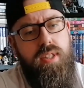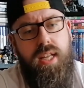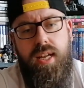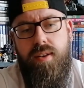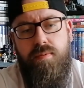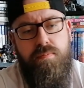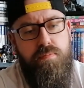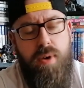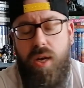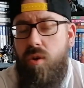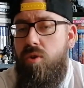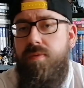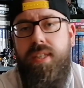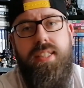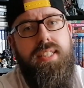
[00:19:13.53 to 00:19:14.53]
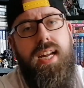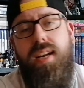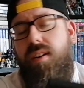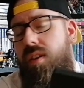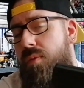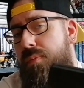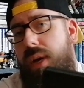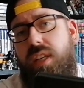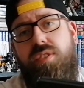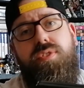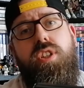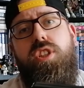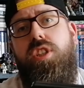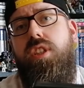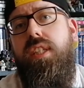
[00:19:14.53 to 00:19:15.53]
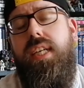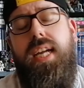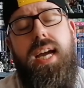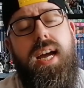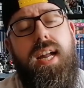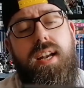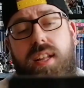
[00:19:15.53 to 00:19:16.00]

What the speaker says: then by all means get it on the best version you can.